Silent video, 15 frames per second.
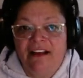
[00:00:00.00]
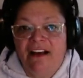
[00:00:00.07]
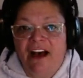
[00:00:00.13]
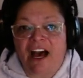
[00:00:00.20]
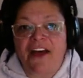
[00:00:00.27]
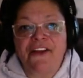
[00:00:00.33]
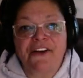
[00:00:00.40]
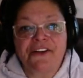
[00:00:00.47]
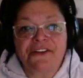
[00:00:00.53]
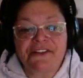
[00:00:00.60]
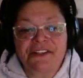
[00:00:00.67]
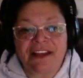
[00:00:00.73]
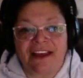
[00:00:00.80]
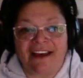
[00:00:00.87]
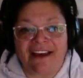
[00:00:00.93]

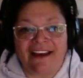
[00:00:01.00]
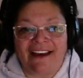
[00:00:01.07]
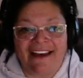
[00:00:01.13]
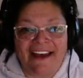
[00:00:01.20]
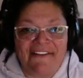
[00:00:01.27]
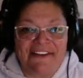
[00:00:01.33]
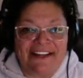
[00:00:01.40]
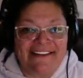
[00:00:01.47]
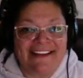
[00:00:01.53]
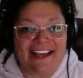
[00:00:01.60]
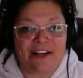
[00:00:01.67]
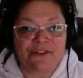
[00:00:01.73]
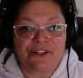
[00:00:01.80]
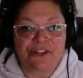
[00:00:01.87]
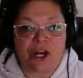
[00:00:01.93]
Others uh, have
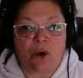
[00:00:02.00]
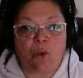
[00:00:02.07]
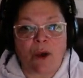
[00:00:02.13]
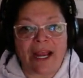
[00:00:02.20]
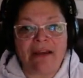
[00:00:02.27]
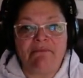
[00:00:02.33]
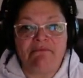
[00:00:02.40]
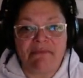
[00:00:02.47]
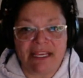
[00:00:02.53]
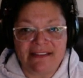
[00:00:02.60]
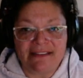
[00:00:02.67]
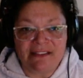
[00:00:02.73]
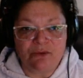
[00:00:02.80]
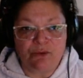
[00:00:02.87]
encountered a white mist,